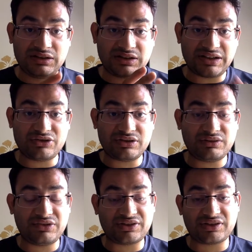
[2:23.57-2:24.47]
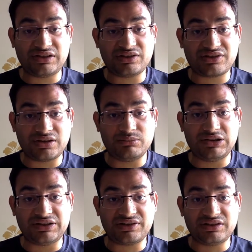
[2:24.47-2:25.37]
Keynesian fiscal
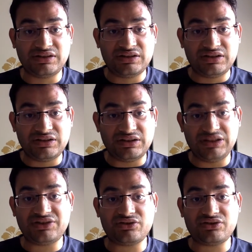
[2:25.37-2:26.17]
stimulus needs